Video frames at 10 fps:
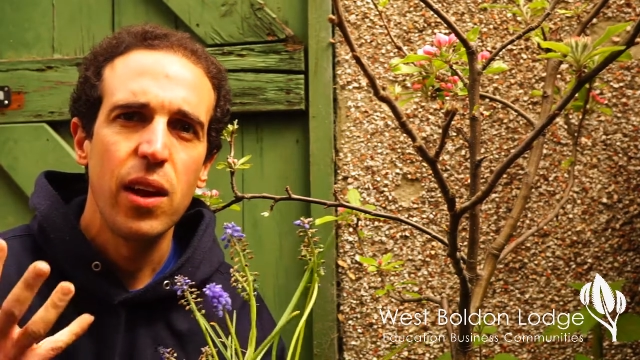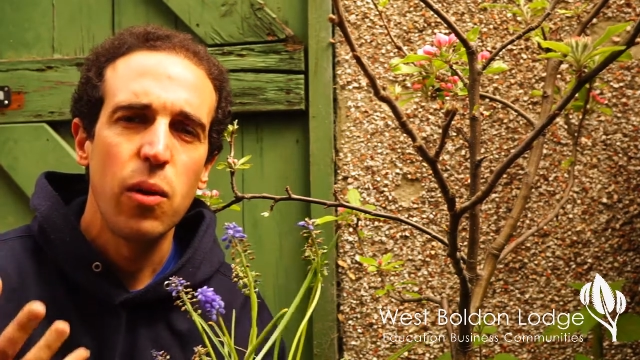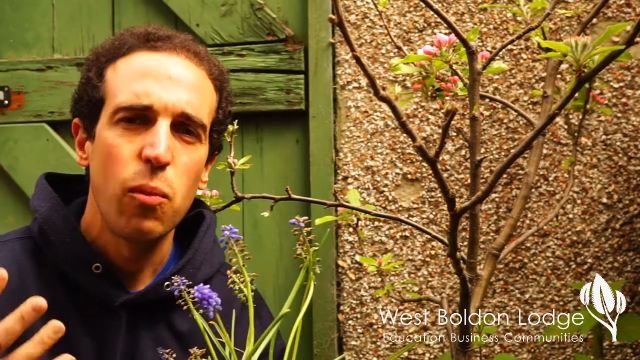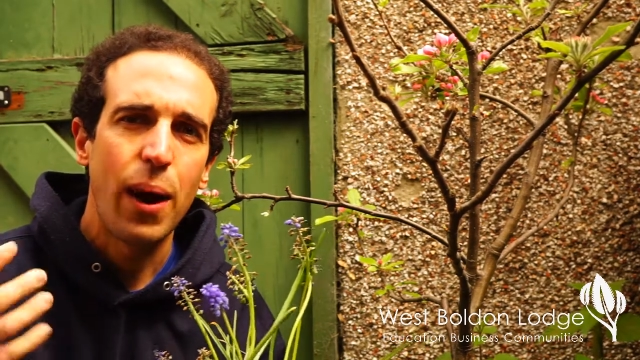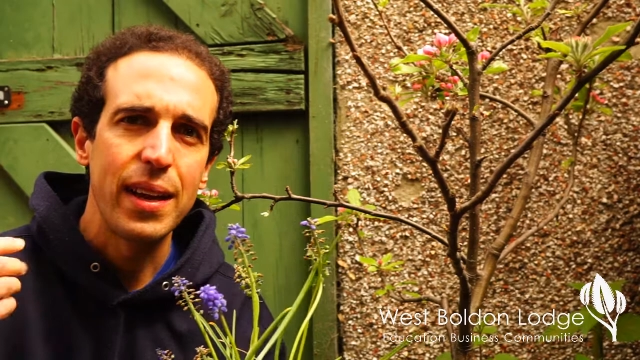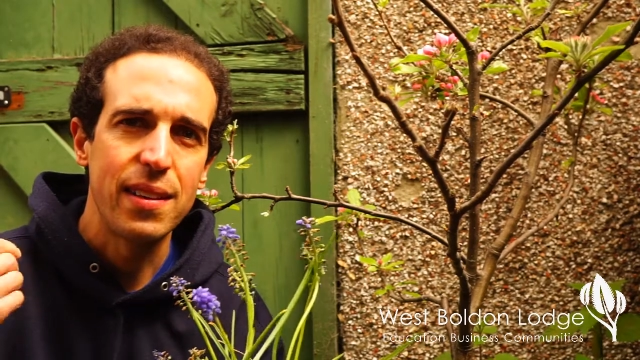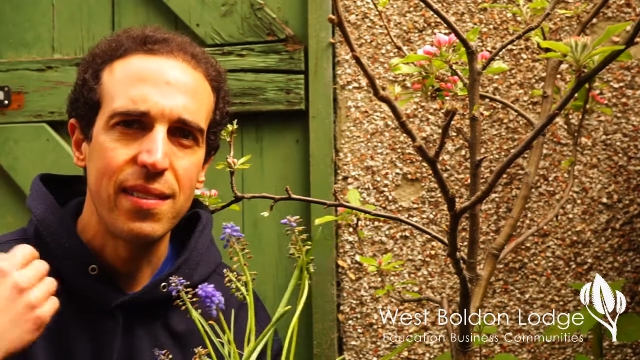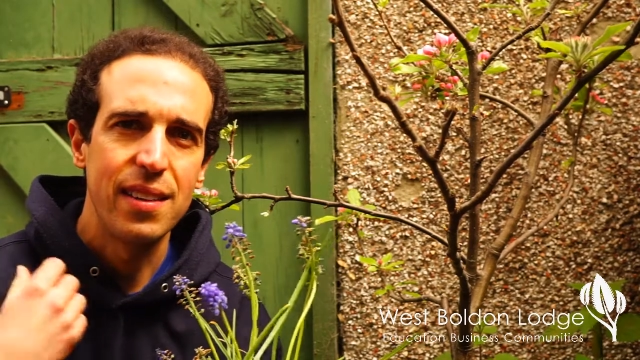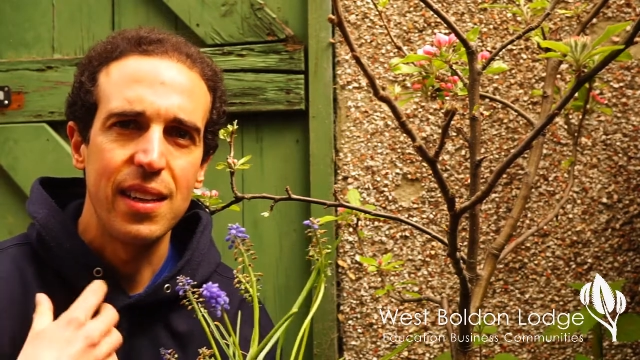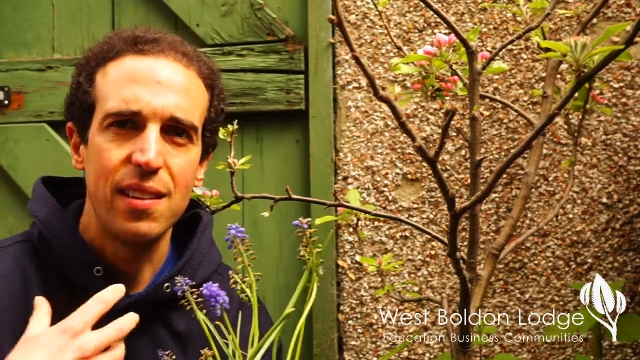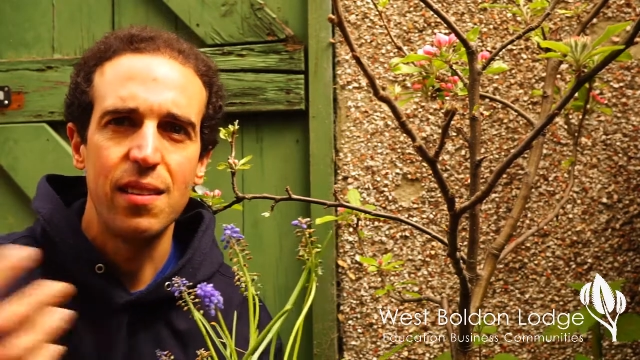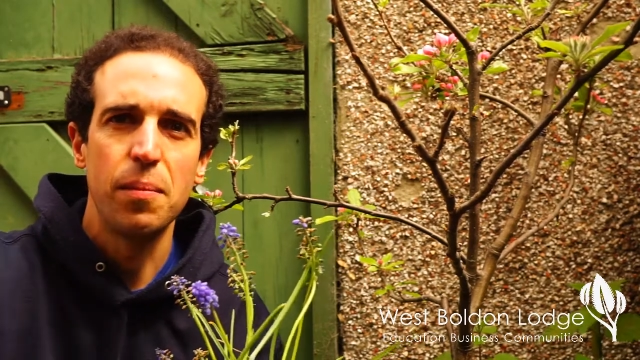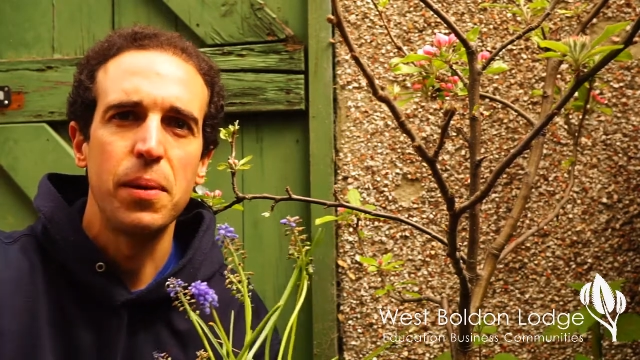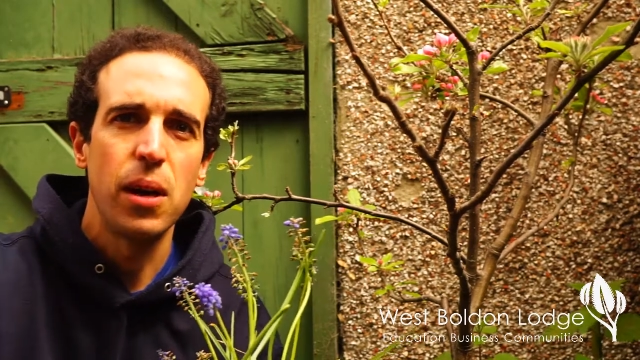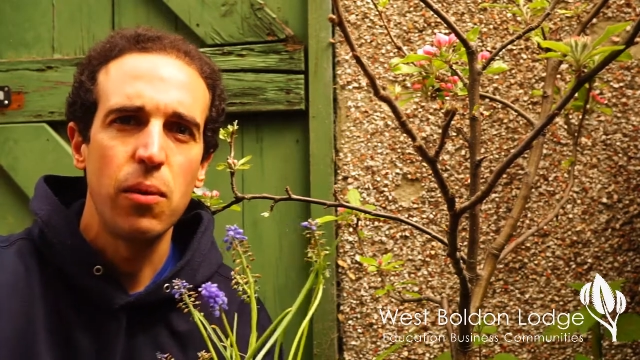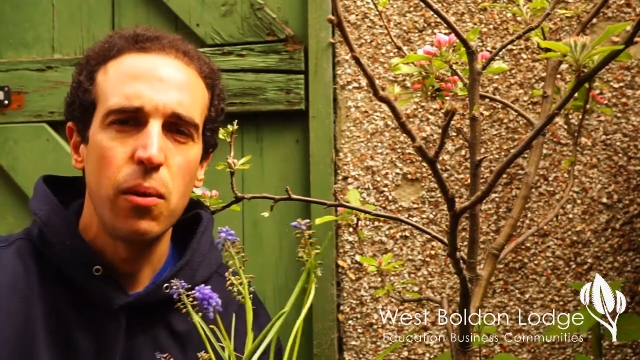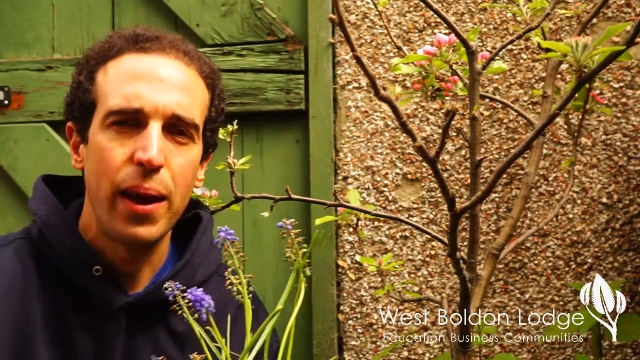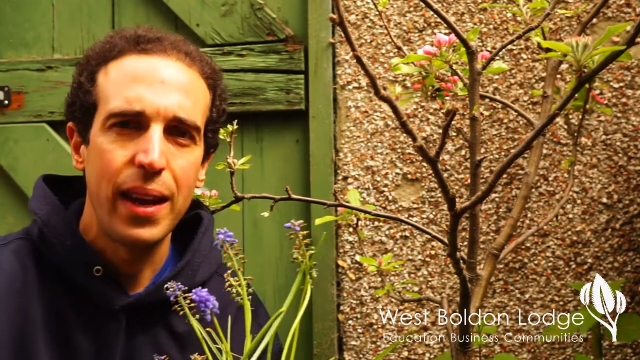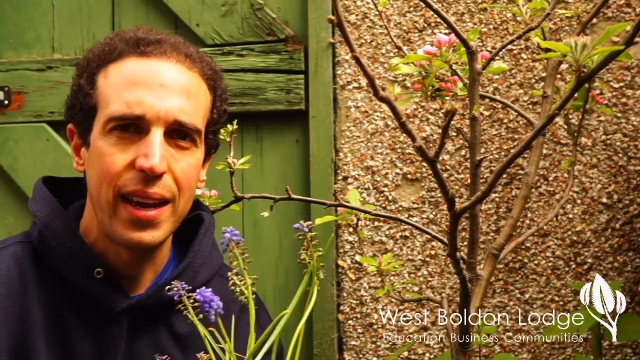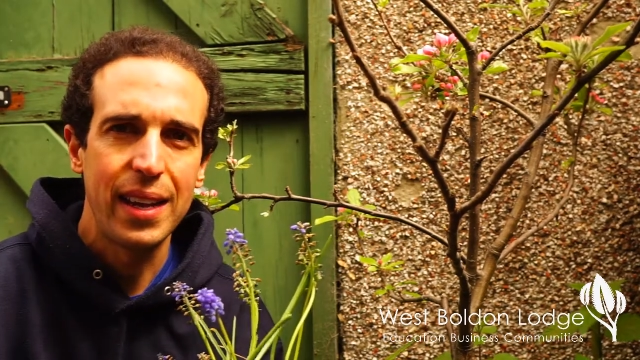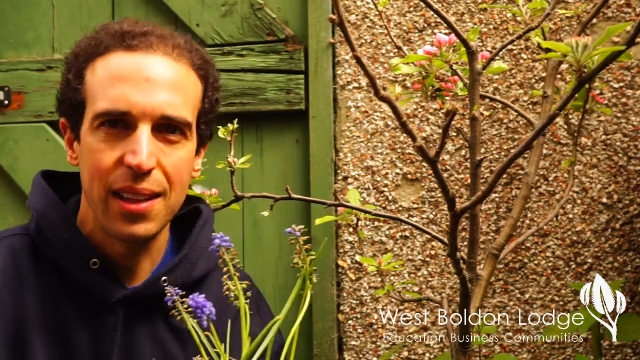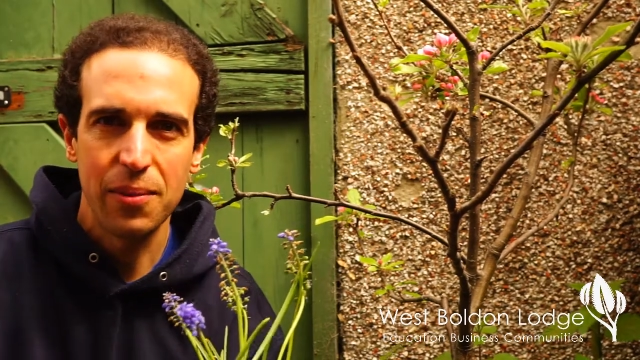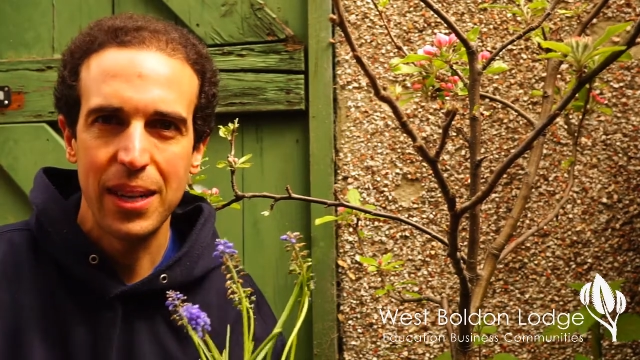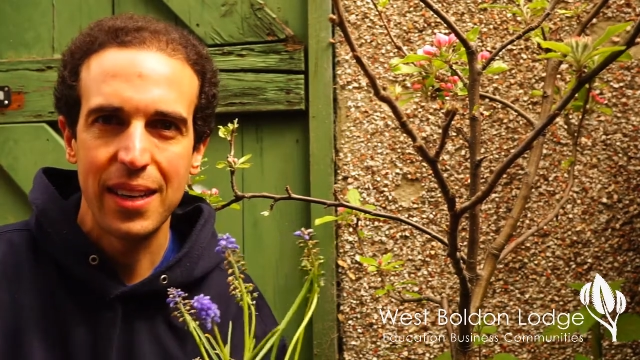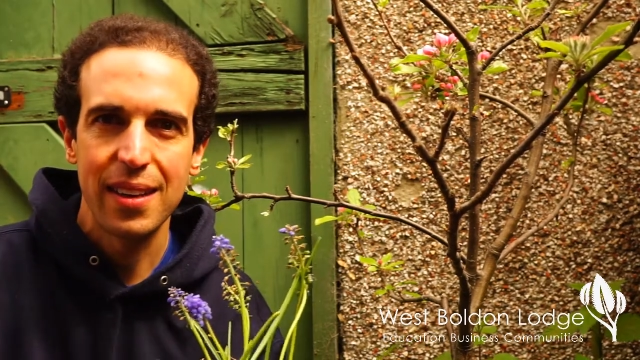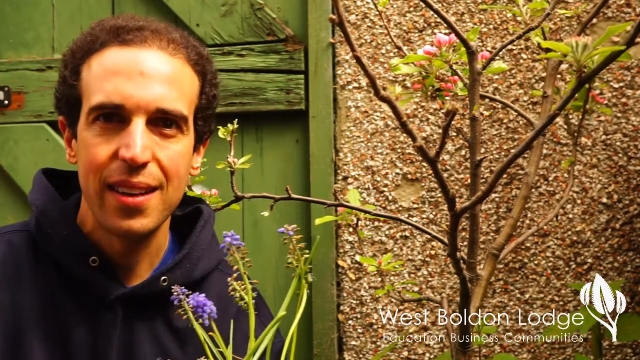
white seeds that blow away in the wind.